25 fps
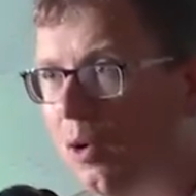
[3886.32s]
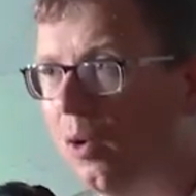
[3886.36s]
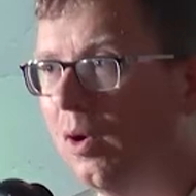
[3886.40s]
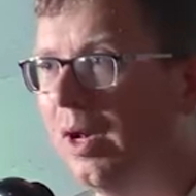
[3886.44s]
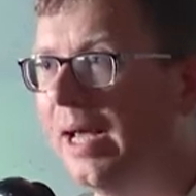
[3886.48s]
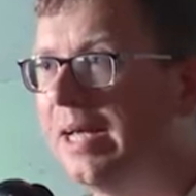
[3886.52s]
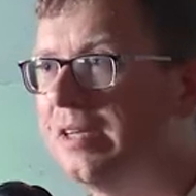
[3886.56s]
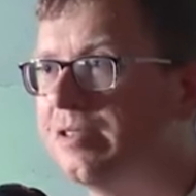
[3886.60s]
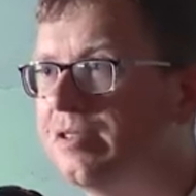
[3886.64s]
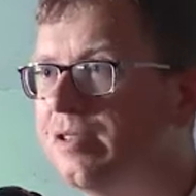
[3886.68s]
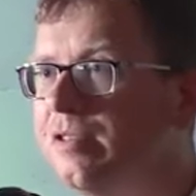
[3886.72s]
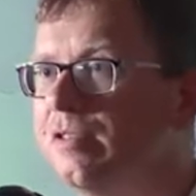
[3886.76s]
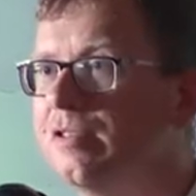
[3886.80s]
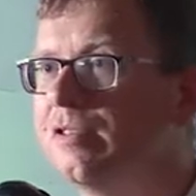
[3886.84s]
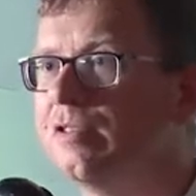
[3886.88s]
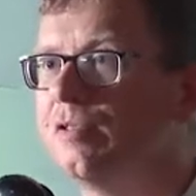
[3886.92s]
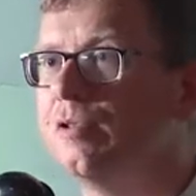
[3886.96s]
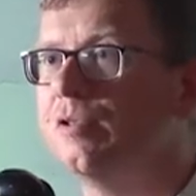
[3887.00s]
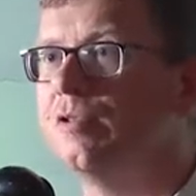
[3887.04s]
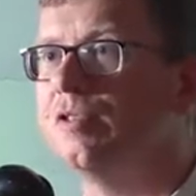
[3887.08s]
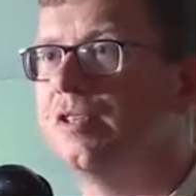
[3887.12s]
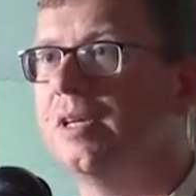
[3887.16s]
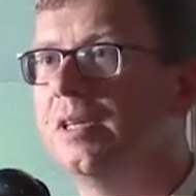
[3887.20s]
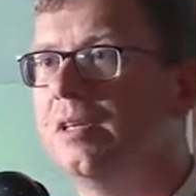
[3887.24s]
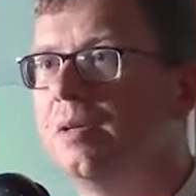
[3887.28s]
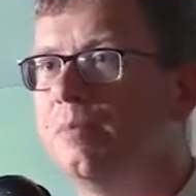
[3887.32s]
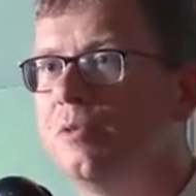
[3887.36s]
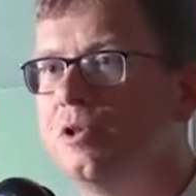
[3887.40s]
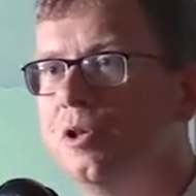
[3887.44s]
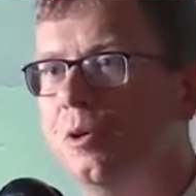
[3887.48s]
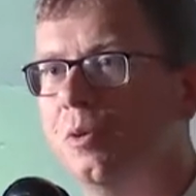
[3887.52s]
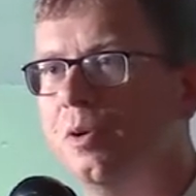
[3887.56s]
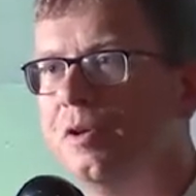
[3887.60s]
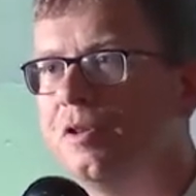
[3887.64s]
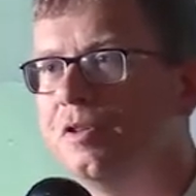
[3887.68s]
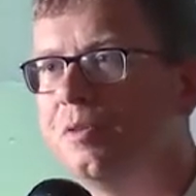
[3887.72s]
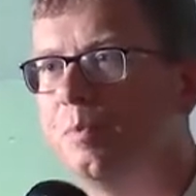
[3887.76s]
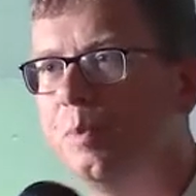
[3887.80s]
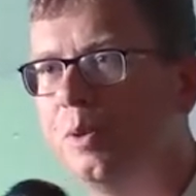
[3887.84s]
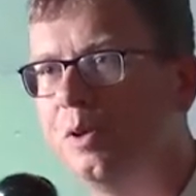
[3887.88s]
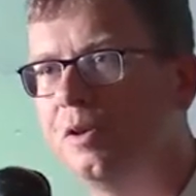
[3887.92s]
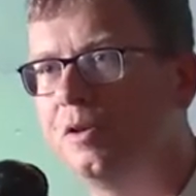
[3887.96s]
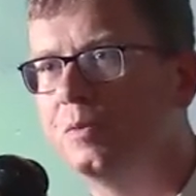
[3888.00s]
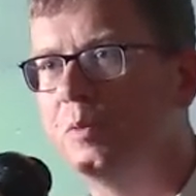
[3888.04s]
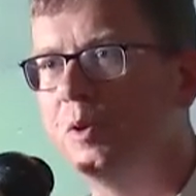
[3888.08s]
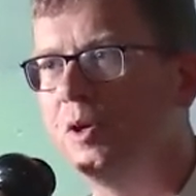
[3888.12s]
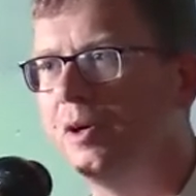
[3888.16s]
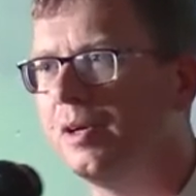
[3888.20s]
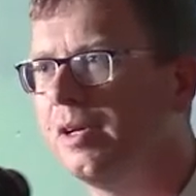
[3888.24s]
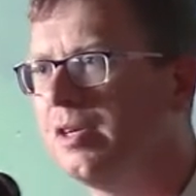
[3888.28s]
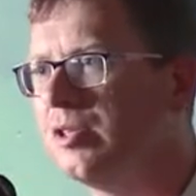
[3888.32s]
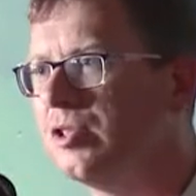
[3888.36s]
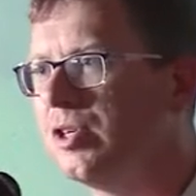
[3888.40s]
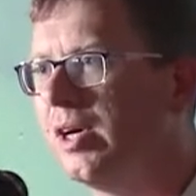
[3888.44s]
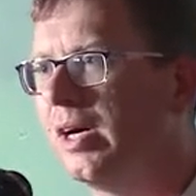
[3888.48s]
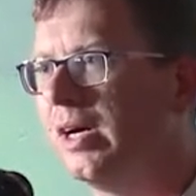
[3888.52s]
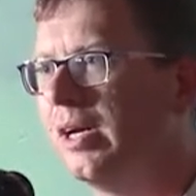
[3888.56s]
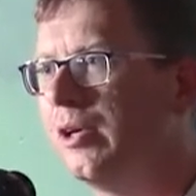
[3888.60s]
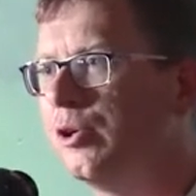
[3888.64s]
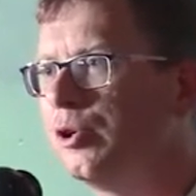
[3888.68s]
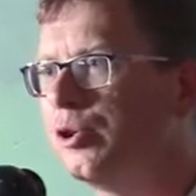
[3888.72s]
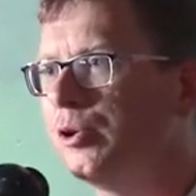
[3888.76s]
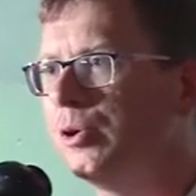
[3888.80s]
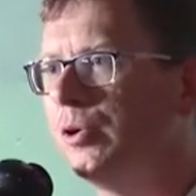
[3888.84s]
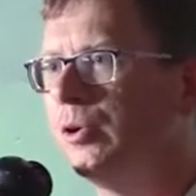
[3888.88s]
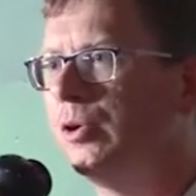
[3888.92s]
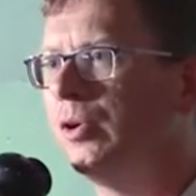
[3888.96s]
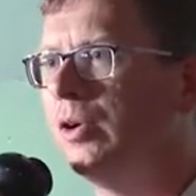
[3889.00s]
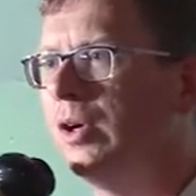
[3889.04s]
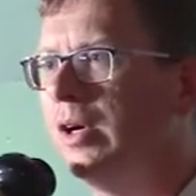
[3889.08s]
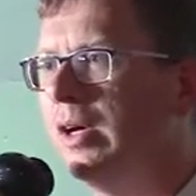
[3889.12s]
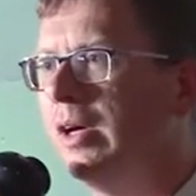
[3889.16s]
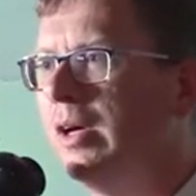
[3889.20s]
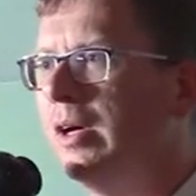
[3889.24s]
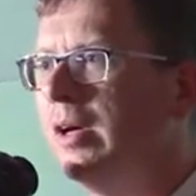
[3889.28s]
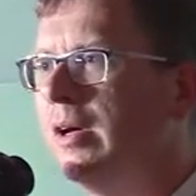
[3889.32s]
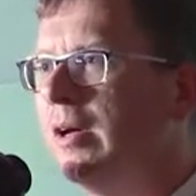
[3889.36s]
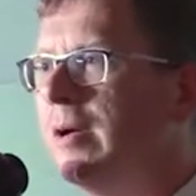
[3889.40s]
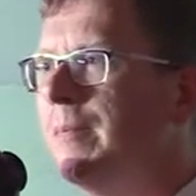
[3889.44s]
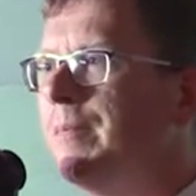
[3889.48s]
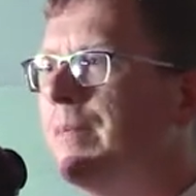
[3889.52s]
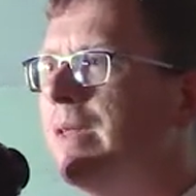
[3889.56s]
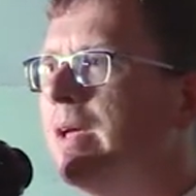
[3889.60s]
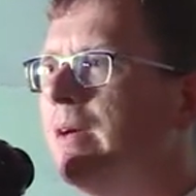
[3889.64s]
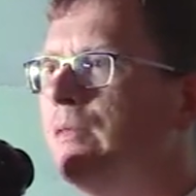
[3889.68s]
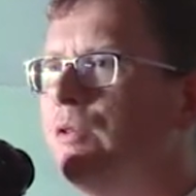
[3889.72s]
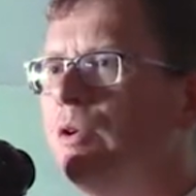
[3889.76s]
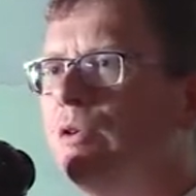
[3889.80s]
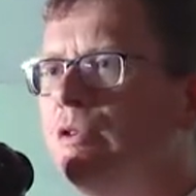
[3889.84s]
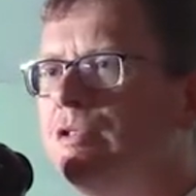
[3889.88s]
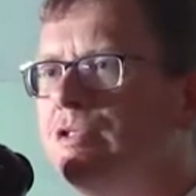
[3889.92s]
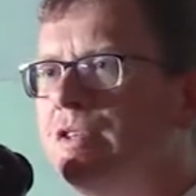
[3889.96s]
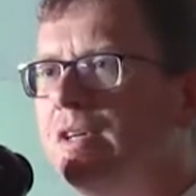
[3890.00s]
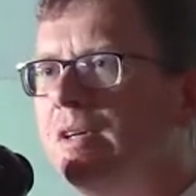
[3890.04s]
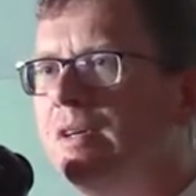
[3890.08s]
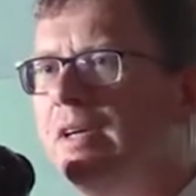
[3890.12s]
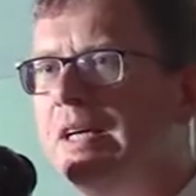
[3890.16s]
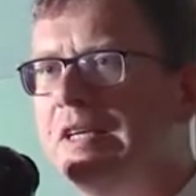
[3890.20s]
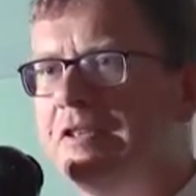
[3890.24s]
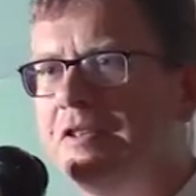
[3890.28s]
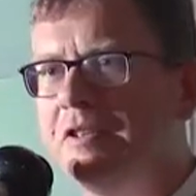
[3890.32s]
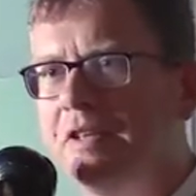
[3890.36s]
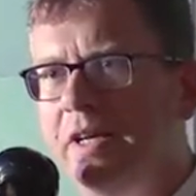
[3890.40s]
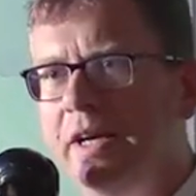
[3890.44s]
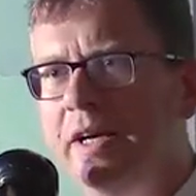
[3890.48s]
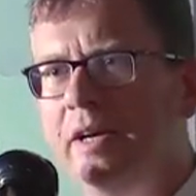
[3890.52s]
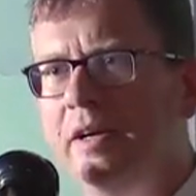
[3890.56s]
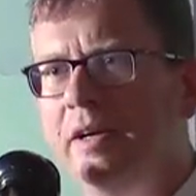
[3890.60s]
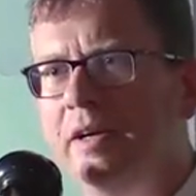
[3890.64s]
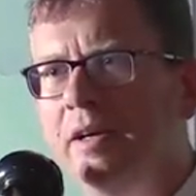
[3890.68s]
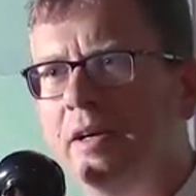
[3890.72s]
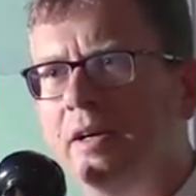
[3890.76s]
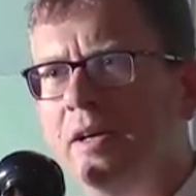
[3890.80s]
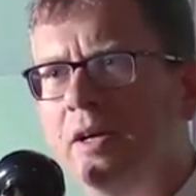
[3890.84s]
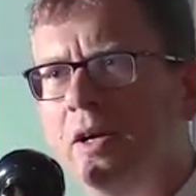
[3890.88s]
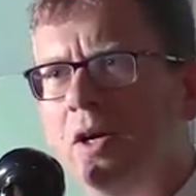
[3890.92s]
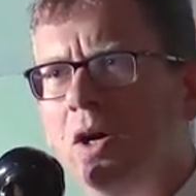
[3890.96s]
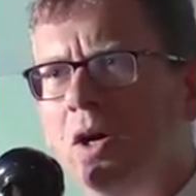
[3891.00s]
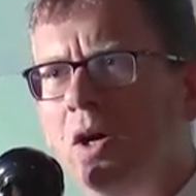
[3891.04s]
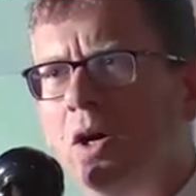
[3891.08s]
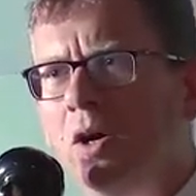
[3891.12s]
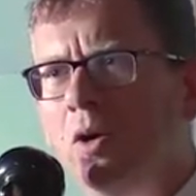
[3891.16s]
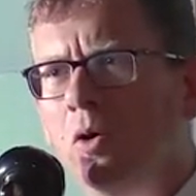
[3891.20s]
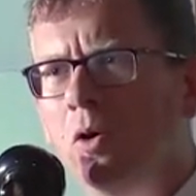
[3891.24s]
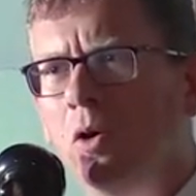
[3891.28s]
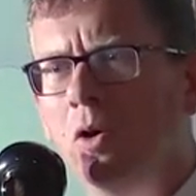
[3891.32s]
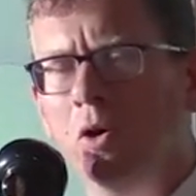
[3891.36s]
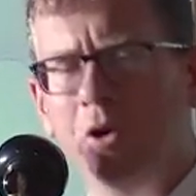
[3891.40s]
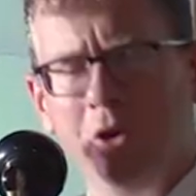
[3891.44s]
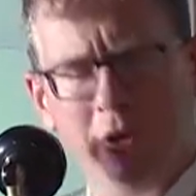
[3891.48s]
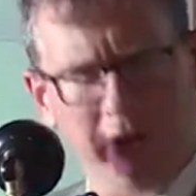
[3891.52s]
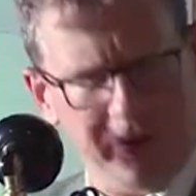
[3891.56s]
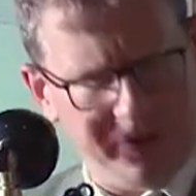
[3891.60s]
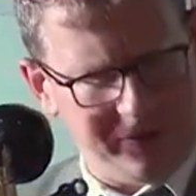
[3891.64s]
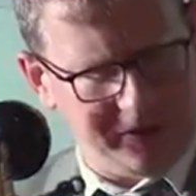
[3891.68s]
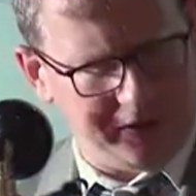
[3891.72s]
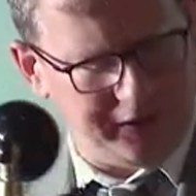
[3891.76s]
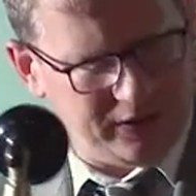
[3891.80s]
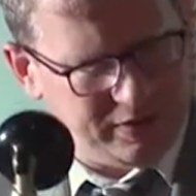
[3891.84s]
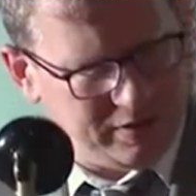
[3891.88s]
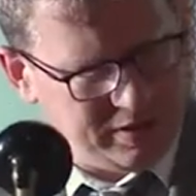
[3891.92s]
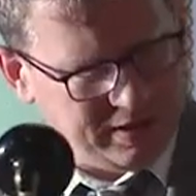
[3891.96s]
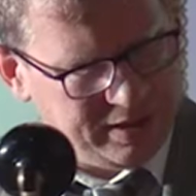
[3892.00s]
more letters, do send them to us because we're not entirely sure if you're still listening or not